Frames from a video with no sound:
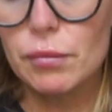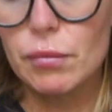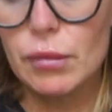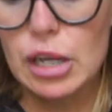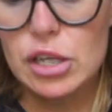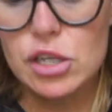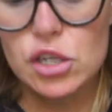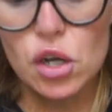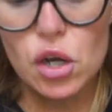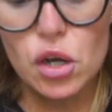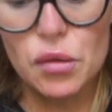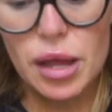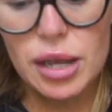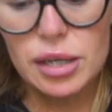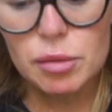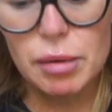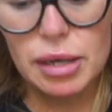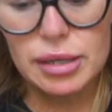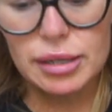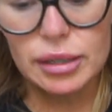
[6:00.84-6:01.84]
So that's
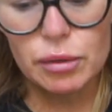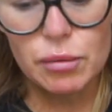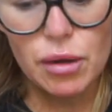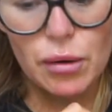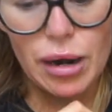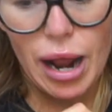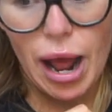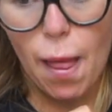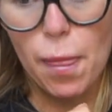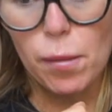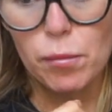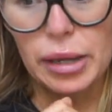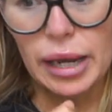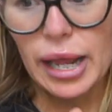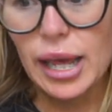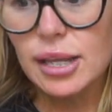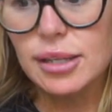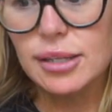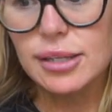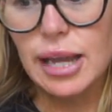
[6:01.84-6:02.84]
basically where we're at the
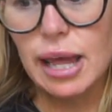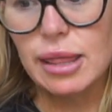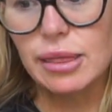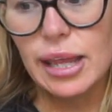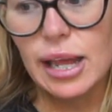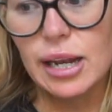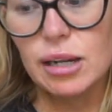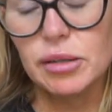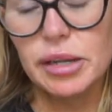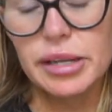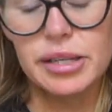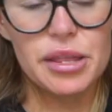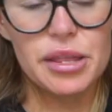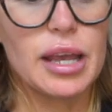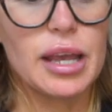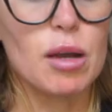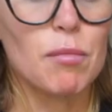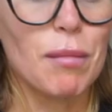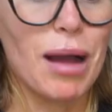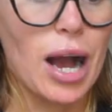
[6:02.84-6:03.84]
minute. And then I need to
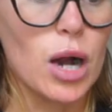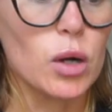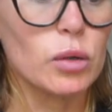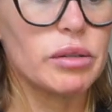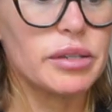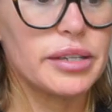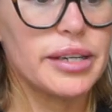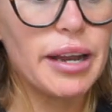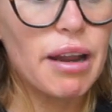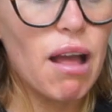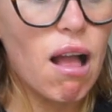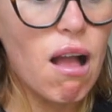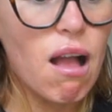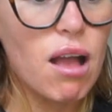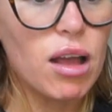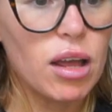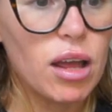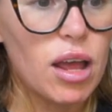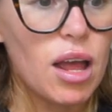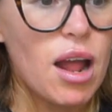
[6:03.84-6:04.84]
about
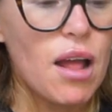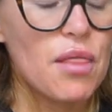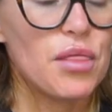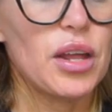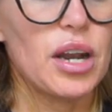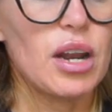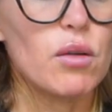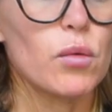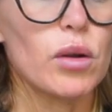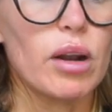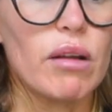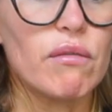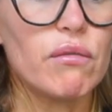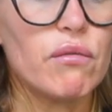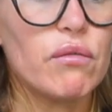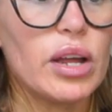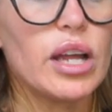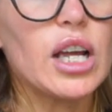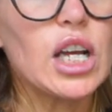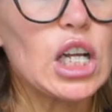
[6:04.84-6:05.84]
dinner that I want to
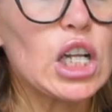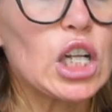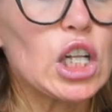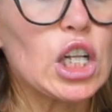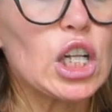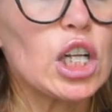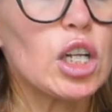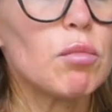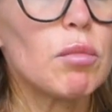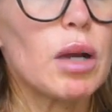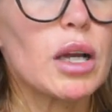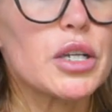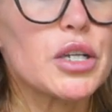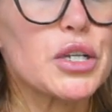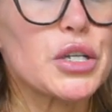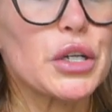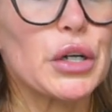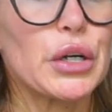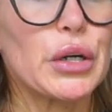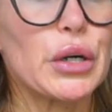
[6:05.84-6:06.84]
film.
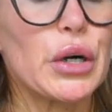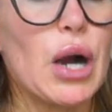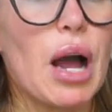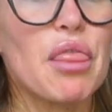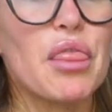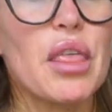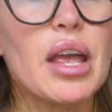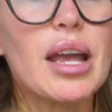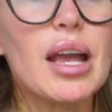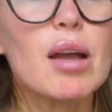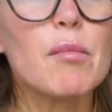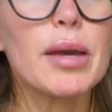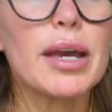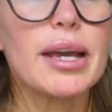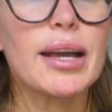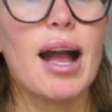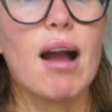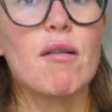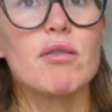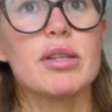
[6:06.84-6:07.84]
So I think I may
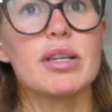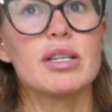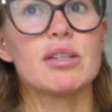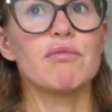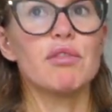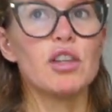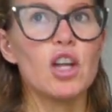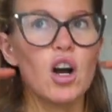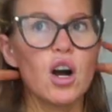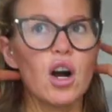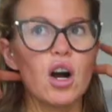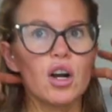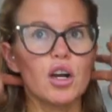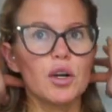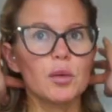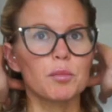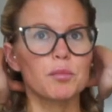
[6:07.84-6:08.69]
carry this vlog